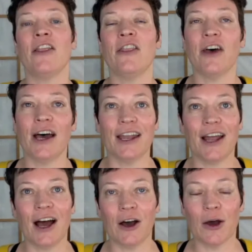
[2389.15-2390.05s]
that
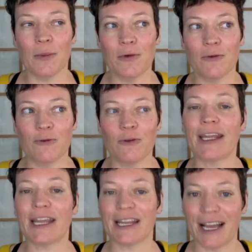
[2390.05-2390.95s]
um
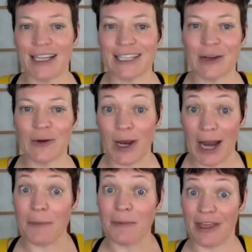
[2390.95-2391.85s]
recognizing when
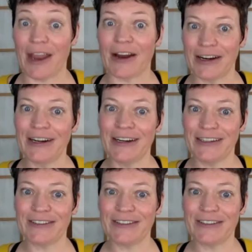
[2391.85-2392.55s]
i'm there